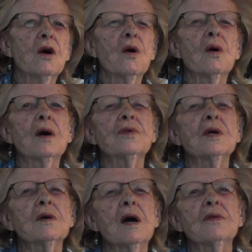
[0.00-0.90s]
No, I
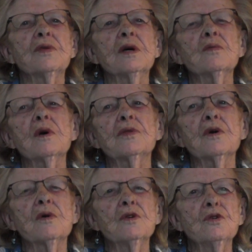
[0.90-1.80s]
think what
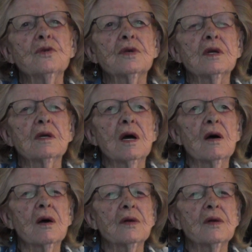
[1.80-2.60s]
they're using now,